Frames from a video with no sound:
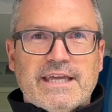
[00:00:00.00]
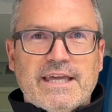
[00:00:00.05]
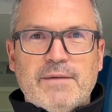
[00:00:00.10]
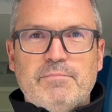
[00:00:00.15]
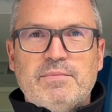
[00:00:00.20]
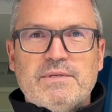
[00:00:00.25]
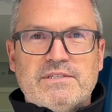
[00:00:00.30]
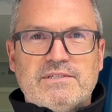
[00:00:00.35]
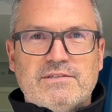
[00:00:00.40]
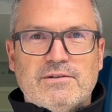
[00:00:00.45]

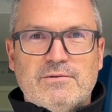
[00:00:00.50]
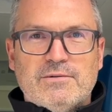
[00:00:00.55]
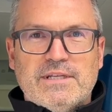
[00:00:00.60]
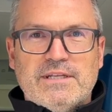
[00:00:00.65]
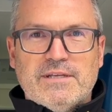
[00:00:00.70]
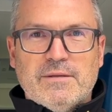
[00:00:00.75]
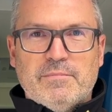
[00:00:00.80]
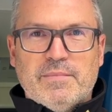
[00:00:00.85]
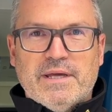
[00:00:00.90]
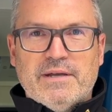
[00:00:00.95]
episode in
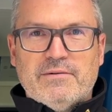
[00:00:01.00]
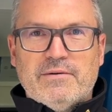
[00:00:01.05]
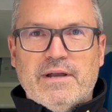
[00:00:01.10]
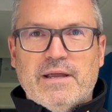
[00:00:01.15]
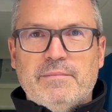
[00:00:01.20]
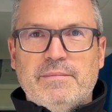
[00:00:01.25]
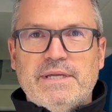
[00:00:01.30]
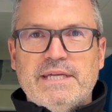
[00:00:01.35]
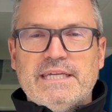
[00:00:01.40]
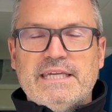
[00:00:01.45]
the
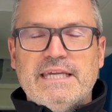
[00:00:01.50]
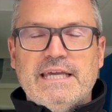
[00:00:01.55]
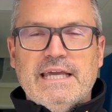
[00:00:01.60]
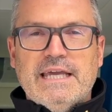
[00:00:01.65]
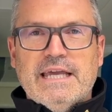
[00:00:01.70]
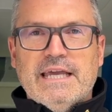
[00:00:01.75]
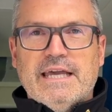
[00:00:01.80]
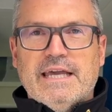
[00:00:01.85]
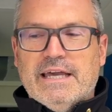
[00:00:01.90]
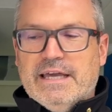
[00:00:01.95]
Panoramic.
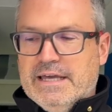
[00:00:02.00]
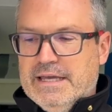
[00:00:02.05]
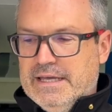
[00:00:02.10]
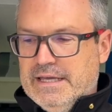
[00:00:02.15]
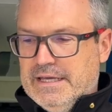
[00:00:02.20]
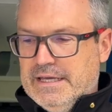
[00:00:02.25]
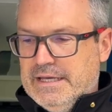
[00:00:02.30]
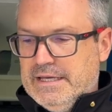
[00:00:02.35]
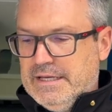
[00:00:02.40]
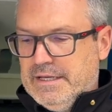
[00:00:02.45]

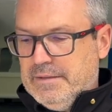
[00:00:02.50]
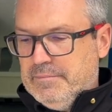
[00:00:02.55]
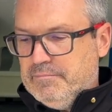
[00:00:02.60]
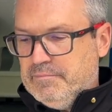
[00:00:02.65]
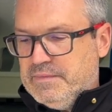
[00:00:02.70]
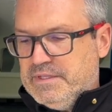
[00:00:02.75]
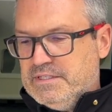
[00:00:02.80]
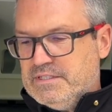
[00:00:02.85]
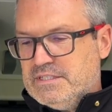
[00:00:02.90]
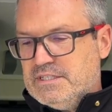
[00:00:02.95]

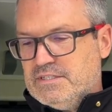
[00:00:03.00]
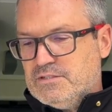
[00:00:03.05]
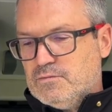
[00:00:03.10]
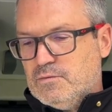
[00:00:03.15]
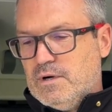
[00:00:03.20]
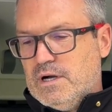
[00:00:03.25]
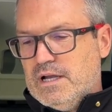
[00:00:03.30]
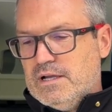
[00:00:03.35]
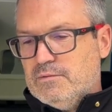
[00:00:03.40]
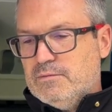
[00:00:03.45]
This is
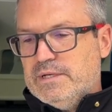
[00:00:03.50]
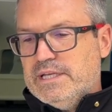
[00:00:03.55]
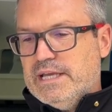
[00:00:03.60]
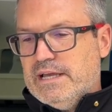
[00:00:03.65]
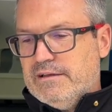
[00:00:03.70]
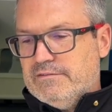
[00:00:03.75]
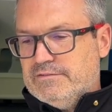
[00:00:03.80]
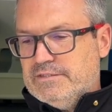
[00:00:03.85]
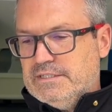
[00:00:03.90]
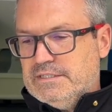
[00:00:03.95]
why we
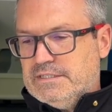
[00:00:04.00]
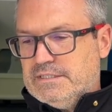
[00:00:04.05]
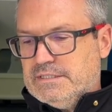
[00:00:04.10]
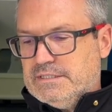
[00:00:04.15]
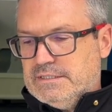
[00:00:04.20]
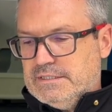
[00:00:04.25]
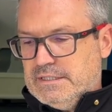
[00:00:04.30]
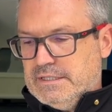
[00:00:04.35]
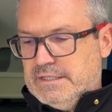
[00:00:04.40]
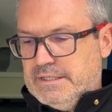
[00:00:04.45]
have
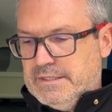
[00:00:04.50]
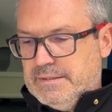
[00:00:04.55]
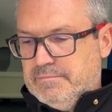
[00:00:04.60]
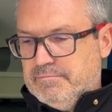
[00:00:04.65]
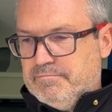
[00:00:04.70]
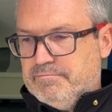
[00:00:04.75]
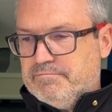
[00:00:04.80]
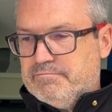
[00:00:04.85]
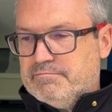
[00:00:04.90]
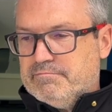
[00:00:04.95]
this
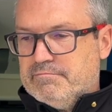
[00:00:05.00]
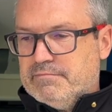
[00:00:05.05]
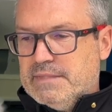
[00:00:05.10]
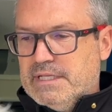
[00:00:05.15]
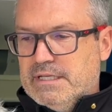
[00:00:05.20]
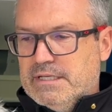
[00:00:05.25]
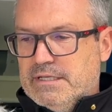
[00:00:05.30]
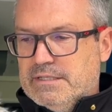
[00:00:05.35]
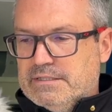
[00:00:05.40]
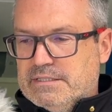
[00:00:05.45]

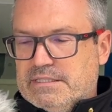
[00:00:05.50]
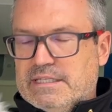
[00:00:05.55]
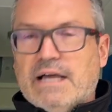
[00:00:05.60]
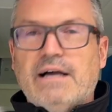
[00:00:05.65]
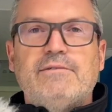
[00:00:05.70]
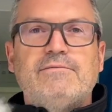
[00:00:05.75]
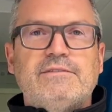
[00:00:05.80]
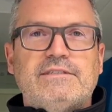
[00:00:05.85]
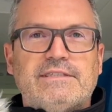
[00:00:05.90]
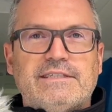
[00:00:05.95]

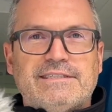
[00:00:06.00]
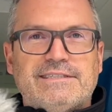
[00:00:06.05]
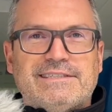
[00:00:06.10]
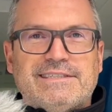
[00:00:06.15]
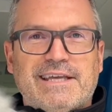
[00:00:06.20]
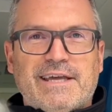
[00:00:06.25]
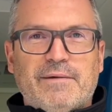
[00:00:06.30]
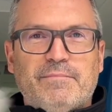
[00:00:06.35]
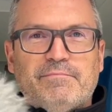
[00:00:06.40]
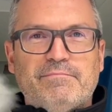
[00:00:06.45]
sound
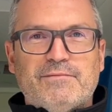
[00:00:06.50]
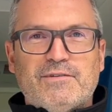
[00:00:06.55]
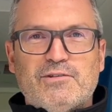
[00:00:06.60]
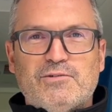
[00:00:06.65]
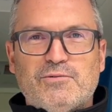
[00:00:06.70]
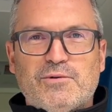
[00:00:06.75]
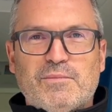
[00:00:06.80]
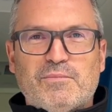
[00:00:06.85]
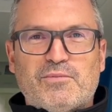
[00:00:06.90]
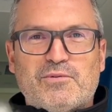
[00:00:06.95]
system
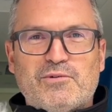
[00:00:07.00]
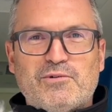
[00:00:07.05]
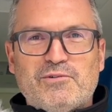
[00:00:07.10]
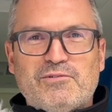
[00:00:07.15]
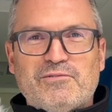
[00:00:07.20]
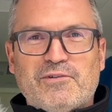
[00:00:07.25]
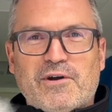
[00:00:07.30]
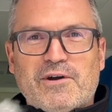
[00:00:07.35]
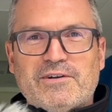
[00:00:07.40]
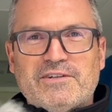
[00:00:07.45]
to improve
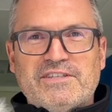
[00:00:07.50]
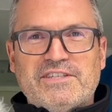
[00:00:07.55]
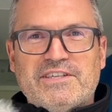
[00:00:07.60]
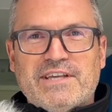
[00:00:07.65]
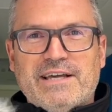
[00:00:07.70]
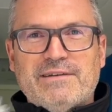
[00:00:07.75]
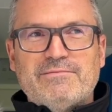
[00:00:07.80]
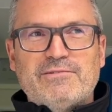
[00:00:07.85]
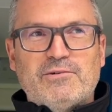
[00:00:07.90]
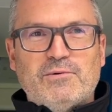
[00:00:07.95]
our
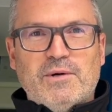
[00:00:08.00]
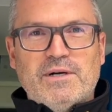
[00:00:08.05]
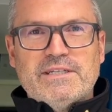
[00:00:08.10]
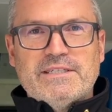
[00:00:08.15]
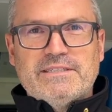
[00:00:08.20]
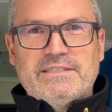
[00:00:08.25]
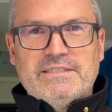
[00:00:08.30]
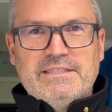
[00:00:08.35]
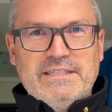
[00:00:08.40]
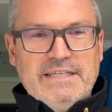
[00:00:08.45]
sound
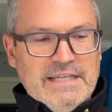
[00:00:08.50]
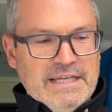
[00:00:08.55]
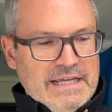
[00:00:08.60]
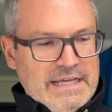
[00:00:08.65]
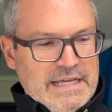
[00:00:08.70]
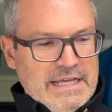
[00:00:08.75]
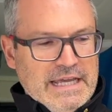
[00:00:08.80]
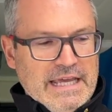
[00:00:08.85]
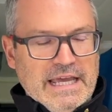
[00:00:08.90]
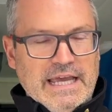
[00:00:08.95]
quality.
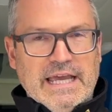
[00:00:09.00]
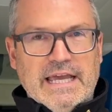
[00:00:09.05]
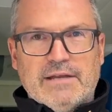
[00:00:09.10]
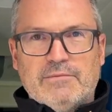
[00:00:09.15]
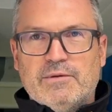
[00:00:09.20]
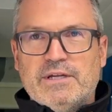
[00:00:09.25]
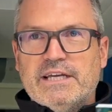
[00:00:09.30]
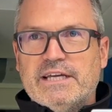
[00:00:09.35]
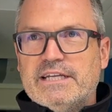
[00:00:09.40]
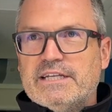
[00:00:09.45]
And
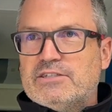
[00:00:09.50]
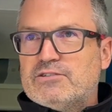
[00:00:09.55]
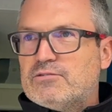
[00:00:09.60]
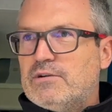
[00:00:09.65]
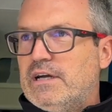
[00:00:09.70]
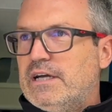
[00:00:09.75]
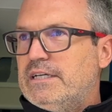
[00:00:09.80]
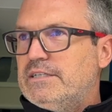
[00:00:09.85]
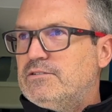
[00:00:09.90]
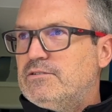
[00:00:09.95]
we're gonna
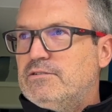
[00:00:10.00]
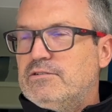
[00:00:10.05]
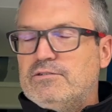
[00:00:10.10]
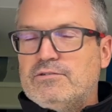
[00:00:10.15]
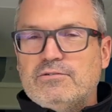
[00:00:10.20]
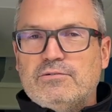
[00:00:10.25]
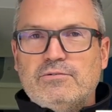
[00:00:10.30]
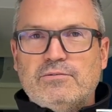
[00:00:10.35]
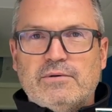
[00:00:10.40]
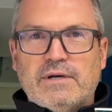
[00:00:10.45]
try to
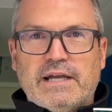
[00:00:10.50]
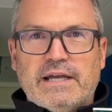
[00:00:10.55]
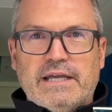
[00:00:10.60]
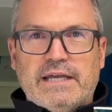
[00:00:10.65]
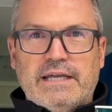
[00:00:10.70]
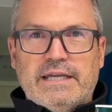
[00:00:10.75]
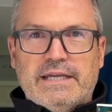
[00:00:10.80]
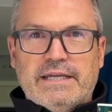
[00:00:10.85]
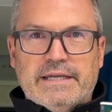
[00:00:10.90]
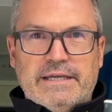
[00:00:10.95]
do
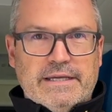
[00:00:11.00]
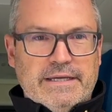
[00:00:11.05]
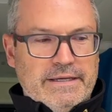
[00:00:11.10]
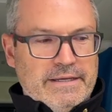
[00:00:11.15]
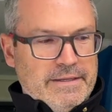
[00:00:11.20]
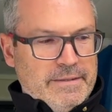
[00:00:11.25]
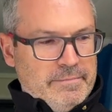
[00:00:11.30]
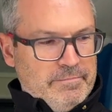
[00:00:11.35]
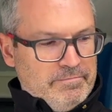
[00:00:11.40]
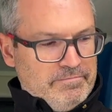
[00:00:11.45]
a